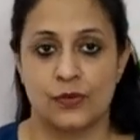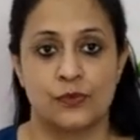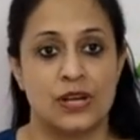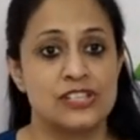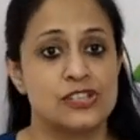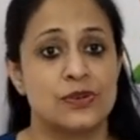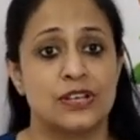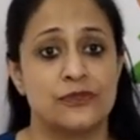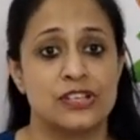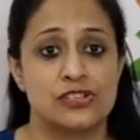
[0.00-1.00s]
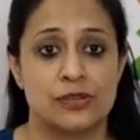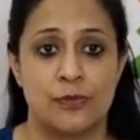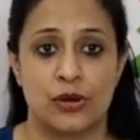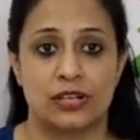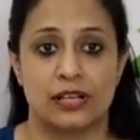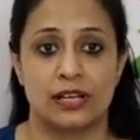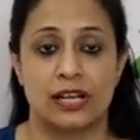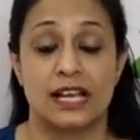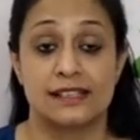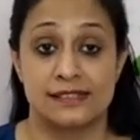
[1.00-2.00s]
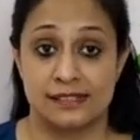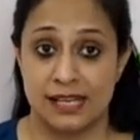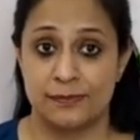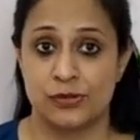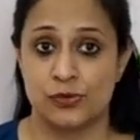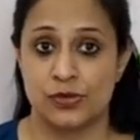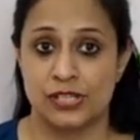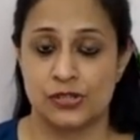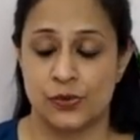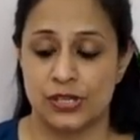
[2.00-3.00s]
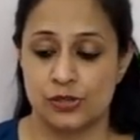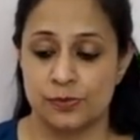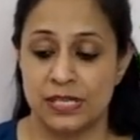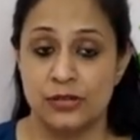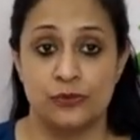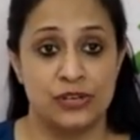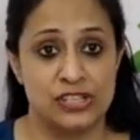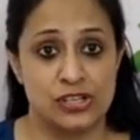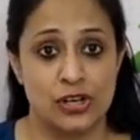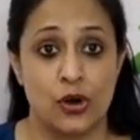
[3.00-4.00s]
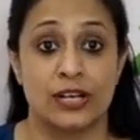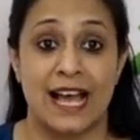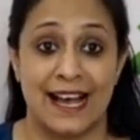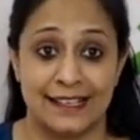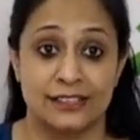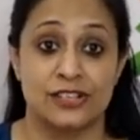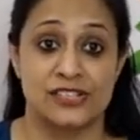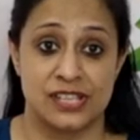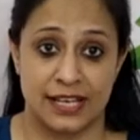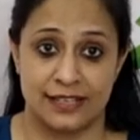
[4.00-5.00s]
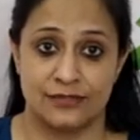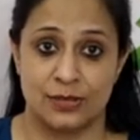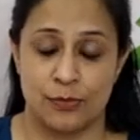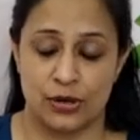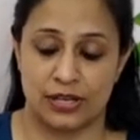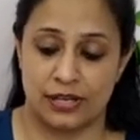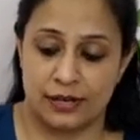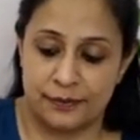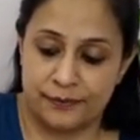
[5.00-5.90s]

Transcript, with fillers: Once you can reach the bottle, step 2 is going to be reaching on either side of the bottle.